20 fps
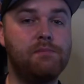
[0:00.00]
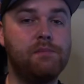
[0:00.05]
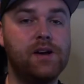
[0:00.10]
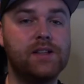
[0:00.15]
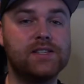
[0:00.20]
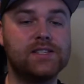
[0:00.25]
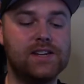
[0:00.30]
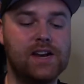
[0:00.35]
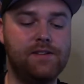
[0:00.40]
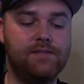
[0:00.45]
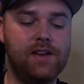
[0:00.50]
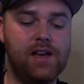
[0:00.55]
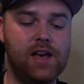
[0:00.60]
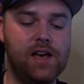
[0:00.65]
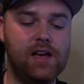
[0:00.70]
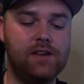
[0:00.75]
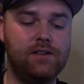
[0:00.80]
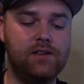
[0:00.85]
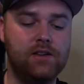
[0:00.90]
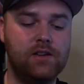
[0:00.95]
months, and I've
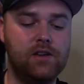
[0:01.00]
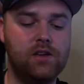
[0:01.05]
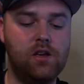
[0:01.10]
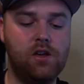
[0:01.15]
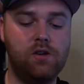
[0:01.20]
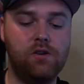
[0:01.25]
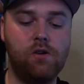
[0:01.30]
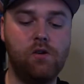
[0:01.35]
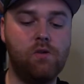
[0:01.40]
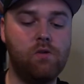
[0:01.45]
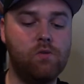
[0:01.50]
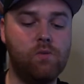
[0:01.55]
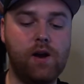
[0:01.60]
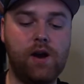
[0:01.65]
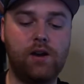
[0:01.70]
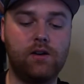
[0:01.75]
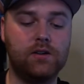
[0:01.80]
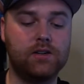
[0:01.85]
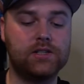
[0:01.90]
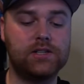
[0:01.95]
had no
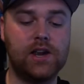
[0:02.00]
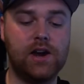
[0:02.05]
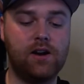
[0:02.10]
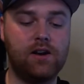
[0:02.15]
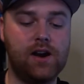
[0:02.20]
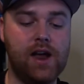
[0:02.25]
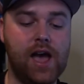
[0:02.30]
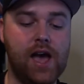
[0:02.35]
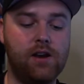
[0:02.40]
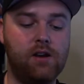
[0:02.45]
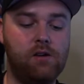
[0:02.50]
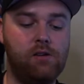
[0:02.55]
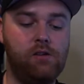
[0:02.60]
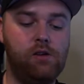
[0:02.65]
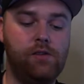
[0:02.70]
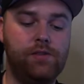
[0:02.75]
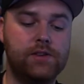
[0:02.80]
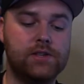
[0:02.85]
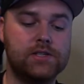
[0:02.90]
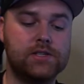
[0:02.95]
wear or tear at all
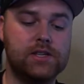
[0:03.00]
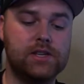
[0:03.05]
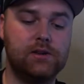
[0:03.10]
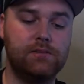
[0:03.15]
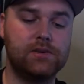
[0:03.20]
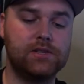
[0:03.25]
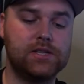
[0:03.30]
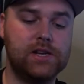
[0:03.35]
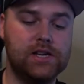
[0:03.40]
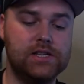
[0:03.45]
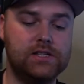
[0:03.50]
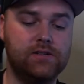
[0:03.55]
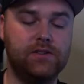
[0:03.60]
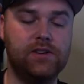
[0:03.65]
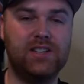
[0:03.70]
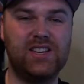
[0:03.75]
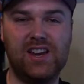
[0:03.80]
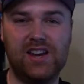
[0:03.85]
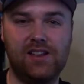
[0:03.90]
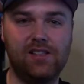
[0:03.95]
on this thing, besides of
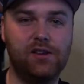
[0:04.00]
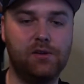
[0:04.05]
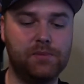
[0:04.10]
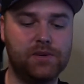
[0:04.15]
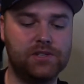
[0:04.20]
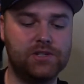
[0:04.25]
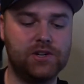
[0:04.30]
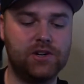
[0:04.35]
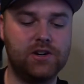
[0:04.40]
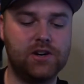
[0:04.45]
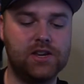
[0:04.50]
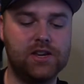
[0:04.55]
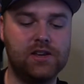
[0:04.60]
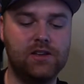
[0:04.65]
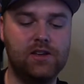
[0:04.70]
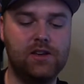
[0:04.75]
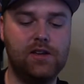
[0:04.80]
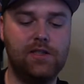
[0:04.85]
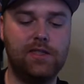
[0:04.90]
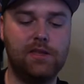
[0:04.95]
it getting a little bit dirty.
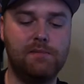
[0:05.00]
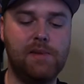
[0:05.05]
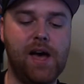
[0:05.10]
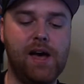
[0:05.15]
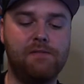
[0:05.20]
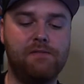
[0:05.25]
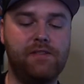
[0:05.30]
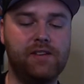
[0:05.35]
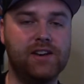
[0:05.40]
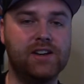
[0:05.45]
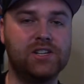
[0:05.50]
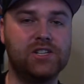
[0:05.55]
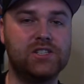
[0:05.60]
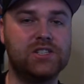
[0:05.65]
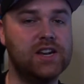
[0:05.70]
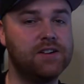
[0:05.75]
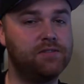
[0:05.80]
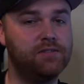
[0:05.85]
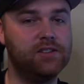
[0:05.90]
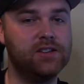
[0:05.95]
The matte finish
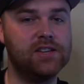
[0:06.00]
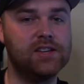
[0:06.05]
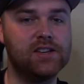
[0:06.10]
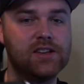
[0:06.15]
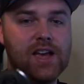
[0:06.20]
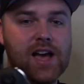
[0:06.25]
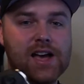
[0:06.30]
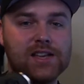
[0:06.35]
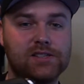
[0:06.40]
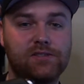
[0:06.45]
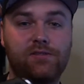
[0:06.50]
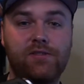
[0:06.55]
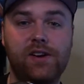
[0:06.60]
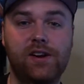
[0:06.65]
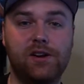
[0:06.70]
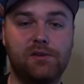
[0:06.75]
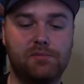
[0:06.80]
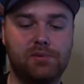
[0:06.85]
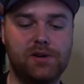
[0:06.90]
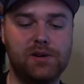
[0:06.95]
definitely has
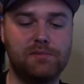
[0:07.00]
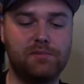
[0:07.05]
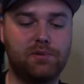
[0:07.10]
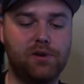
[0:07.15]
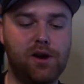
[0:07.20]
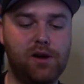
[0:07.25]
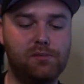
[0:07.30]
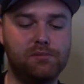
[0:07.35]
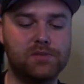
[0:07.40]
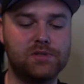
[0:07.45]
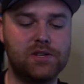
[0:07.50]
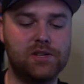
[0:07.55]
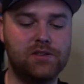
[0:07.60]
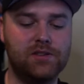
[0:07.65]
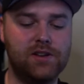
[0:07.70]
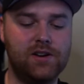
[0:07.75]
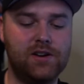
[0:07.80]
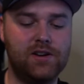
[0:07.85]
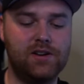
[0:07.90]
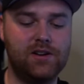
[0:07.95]
fingerprint problems on
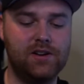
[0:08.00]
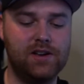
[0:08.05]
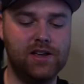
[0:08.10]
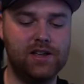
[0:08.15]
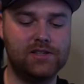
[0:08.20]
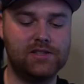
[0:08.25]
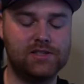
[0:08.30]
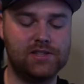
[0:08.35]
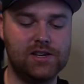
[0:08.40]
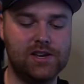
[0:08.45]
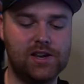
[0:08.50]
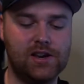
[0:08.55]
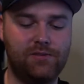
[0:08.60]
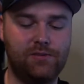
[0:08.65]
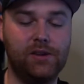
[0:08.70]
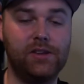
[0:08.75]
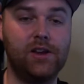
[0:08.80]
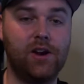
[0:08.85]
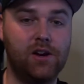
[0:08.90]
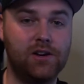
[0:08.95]
there. It's
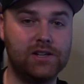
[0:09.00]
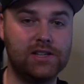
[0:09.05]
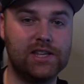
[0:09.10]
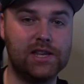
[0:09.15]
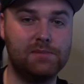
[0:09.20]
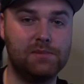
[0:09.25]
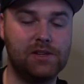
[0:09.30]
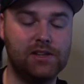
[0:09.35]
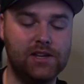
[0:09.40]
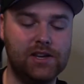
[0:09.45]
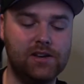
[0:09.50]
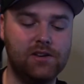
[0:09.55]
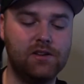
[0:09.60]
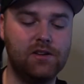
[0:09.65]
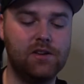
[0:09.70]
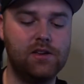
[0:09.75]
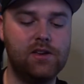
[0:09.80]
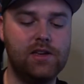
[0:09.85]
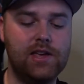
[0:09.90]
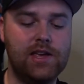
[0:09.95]
really hard to keep clean.
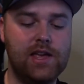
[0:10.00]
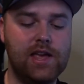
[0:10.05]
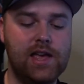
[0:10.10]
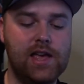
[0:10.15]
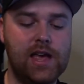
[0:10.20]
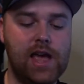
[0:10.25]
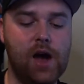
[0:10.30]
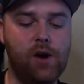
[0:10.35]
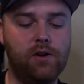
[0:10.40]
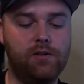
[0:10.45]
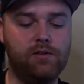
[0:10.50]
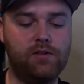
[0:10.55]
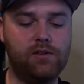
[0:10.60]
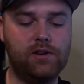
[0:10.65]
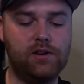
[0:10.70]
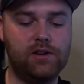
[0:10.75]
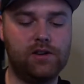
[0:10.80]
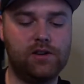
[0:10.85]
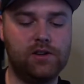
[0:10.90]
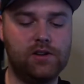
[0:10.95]

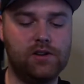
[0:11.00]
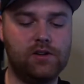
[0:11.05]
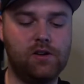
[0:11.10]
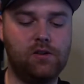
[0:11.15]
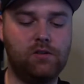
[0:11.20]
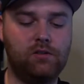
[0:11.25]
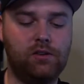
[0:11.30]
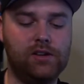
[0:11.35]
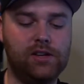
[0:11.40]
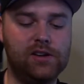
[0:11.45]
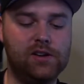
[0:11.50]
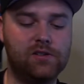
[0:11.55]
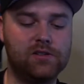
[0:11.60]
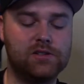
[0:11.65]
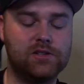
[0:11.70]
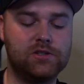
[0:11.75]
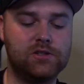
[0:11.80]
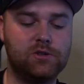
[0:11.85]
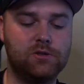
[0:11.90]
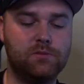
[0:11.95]
However, you don't really notice
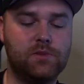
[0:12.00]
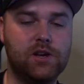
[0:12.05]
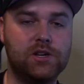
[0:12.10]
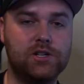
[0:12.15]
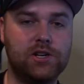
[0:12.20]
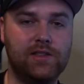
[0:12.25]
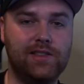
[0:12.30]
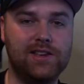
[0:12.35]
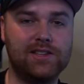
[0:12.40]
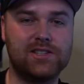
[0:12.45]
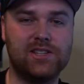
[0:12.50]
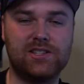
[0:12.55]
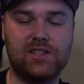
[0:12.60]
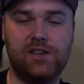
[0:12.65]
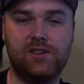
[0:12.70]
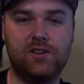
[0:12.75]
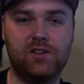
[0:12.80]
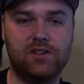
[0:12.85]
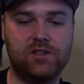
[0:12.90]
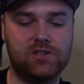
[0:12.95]
it too much unless it's
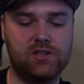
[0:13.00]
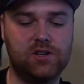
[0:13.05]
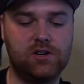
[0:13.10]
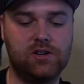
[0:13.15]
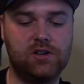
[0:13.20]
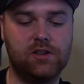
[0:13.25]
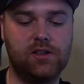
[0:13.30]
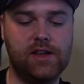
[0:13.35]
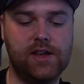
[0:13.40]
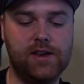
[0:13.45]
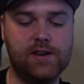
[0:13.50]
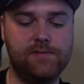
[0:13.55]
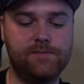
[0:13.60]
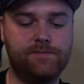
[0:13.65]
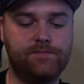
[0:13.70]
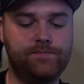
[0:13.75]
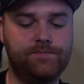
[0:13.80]
under a certain light.